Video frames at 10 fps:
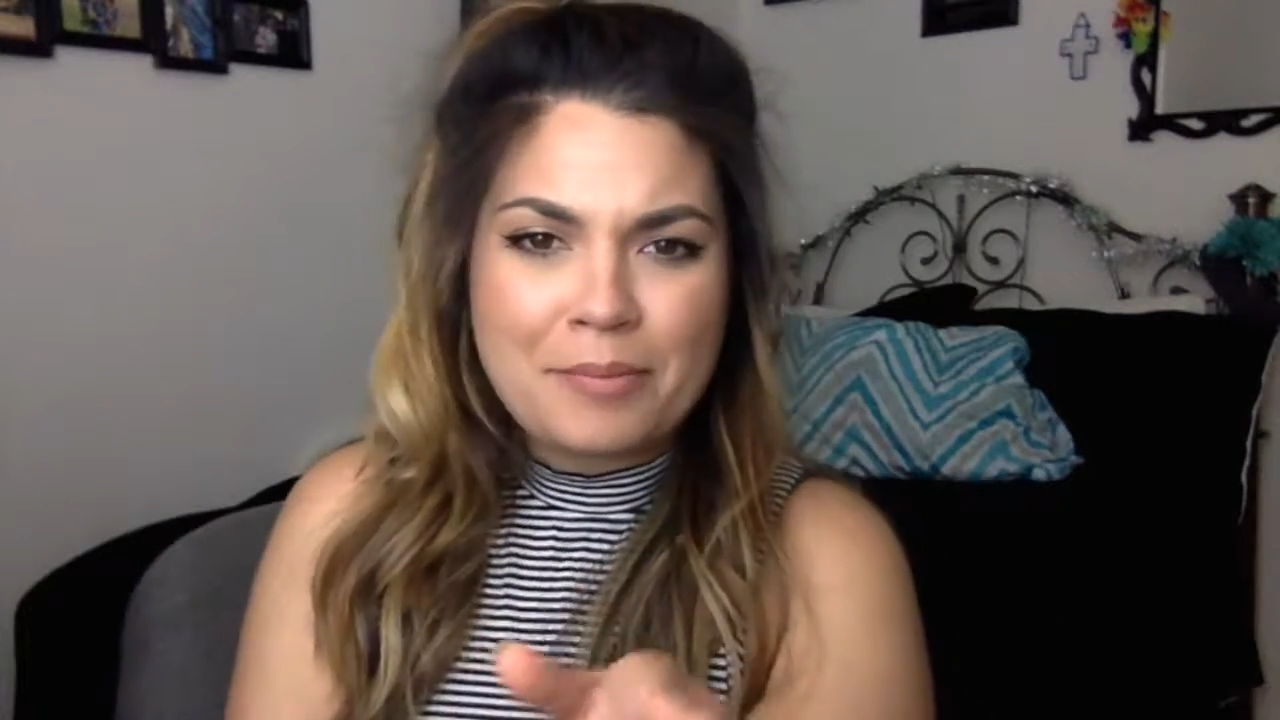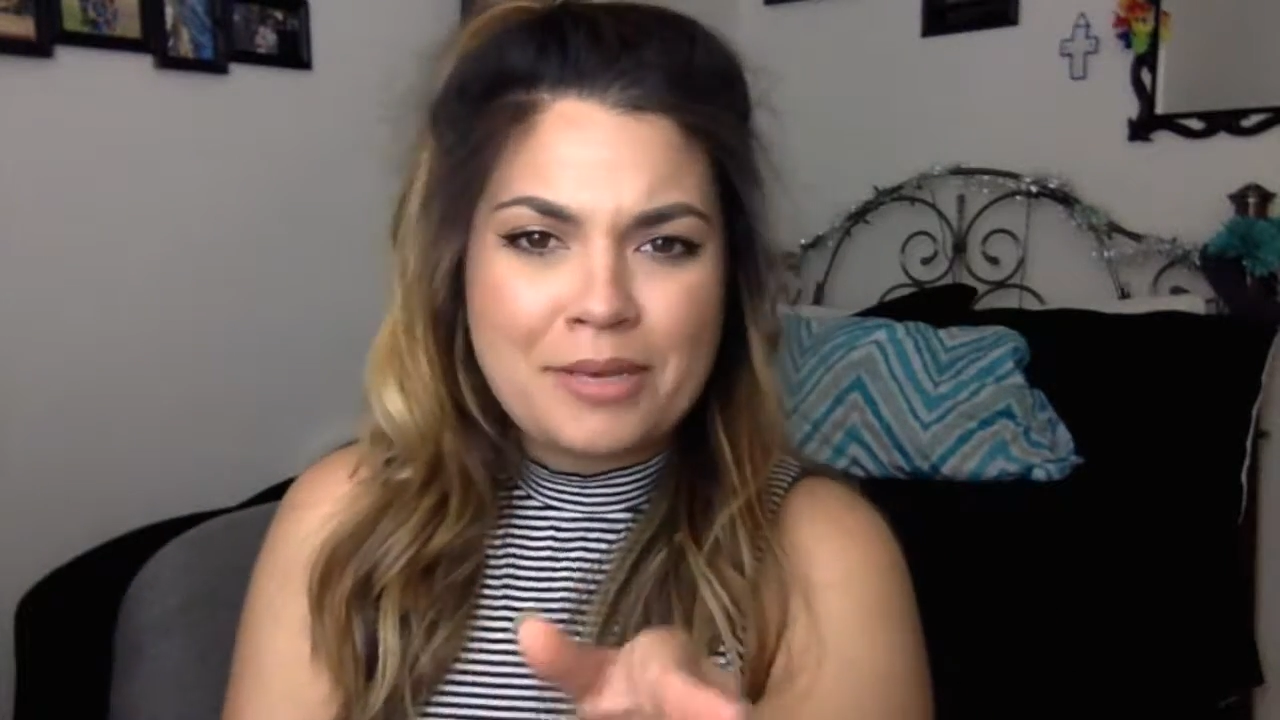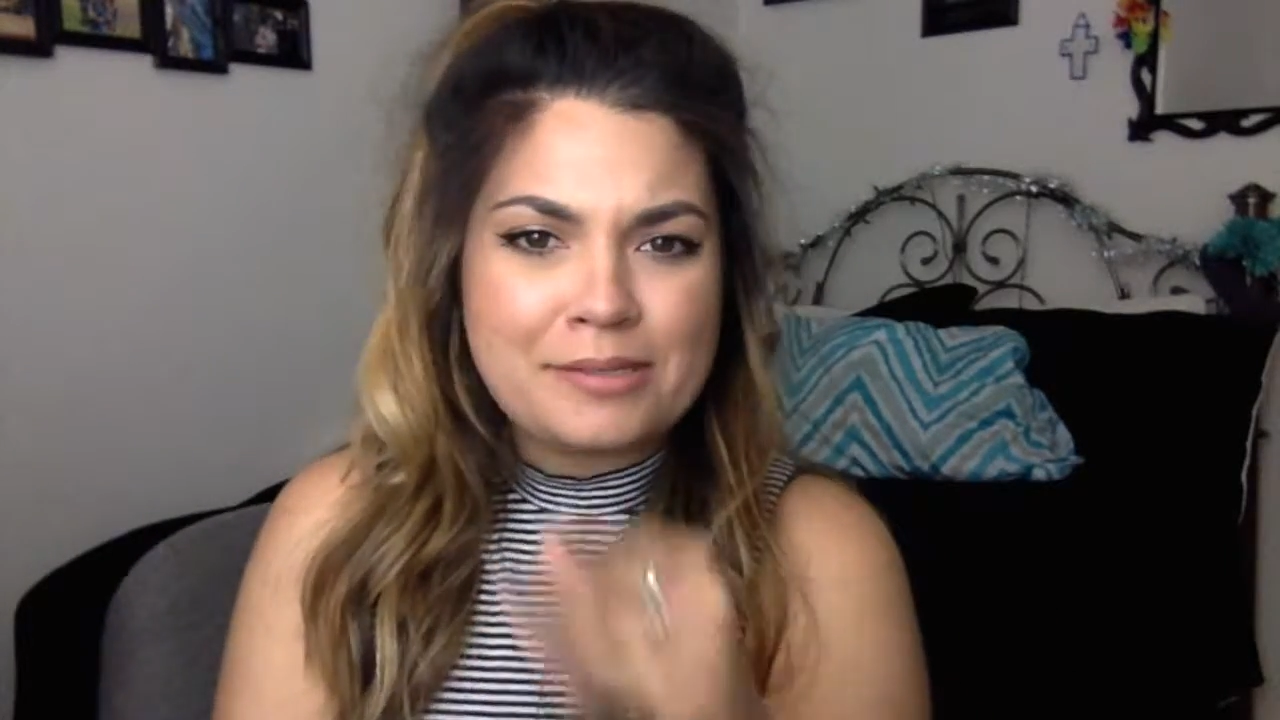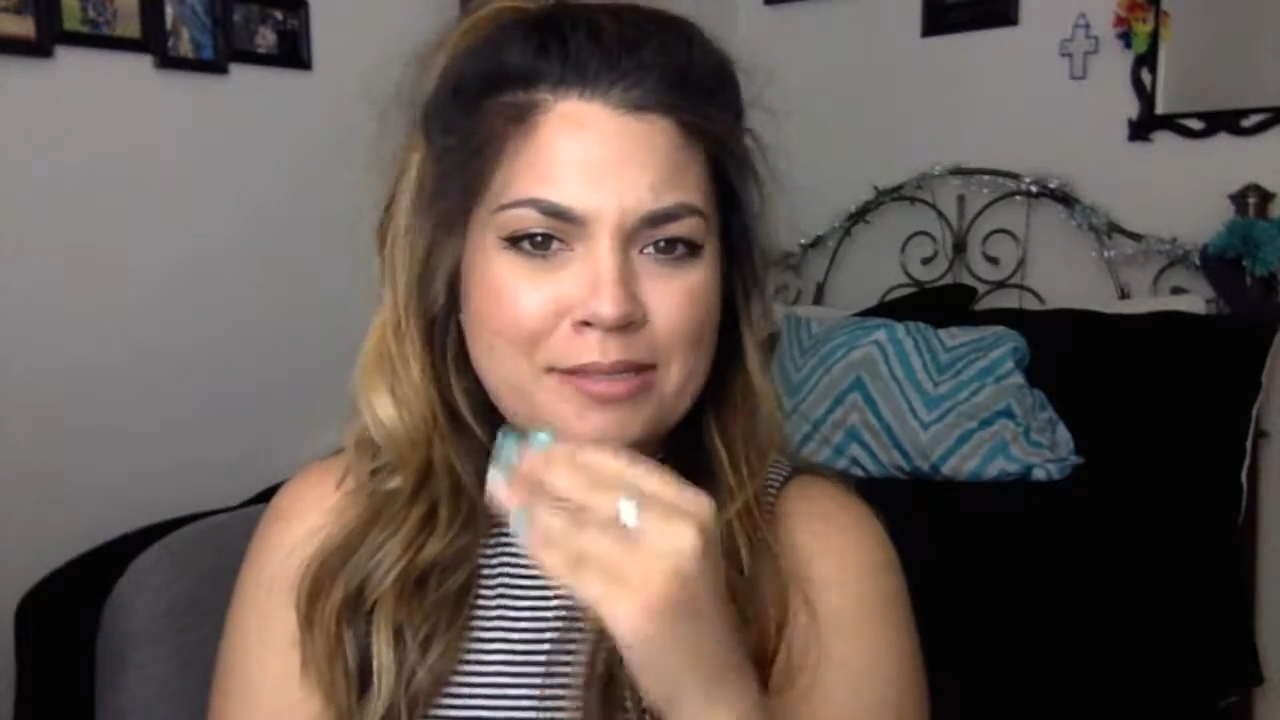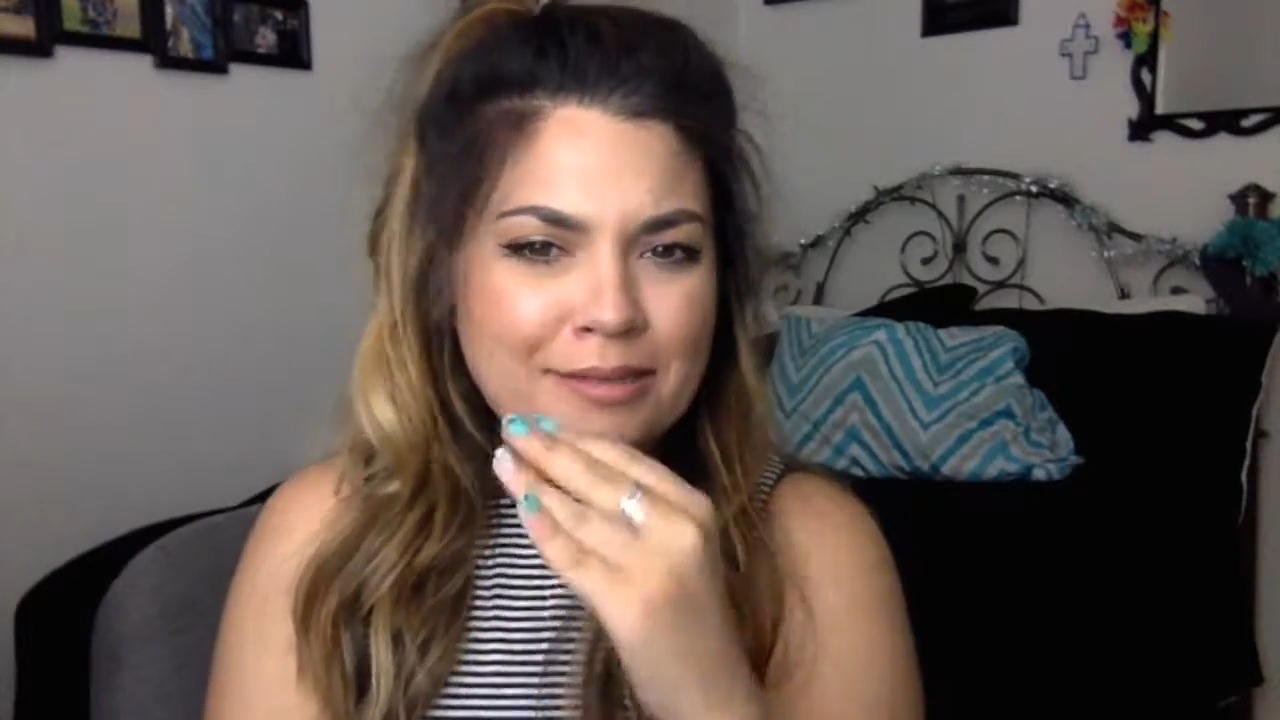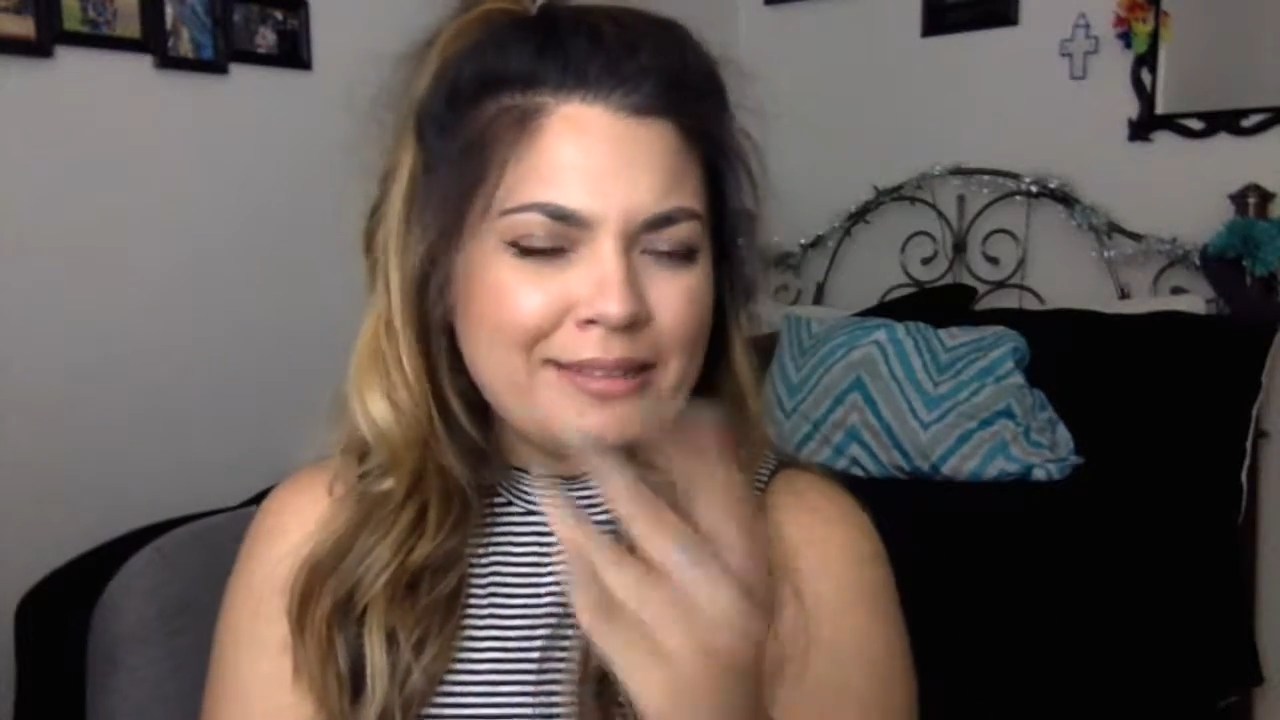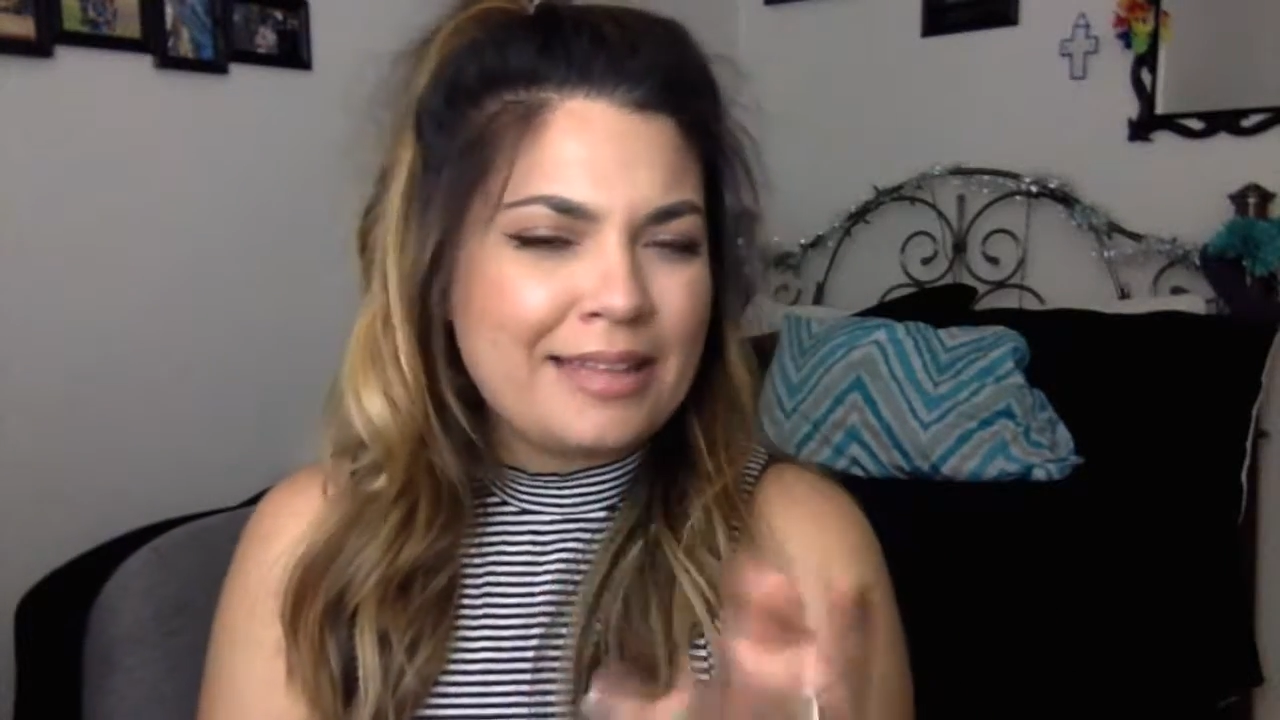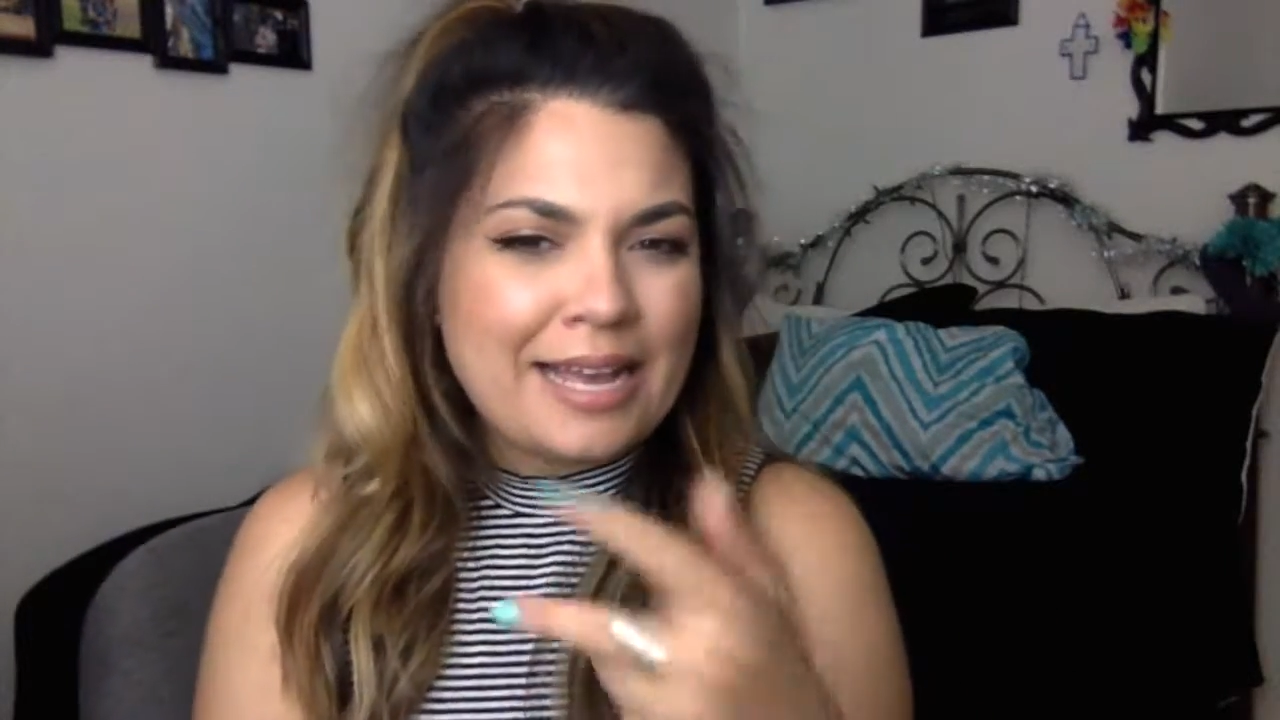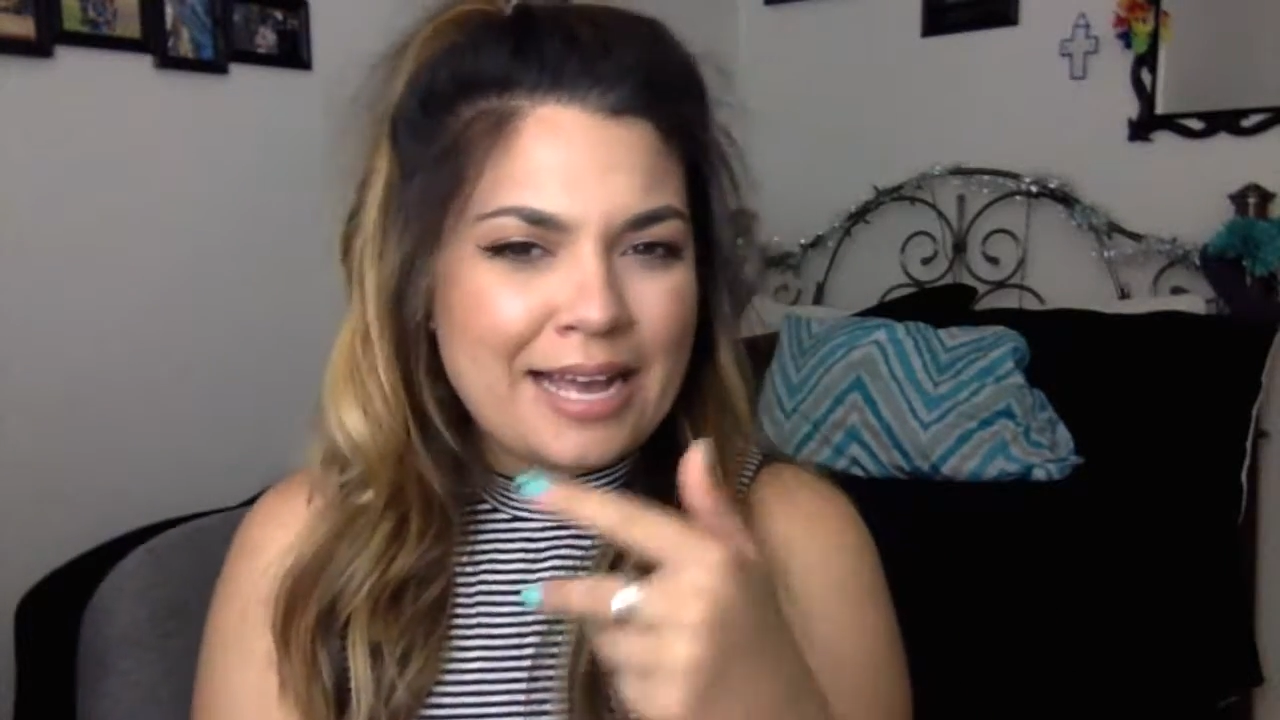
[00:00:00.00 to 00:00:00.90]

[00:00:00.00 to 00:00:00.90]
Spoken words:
basically, like,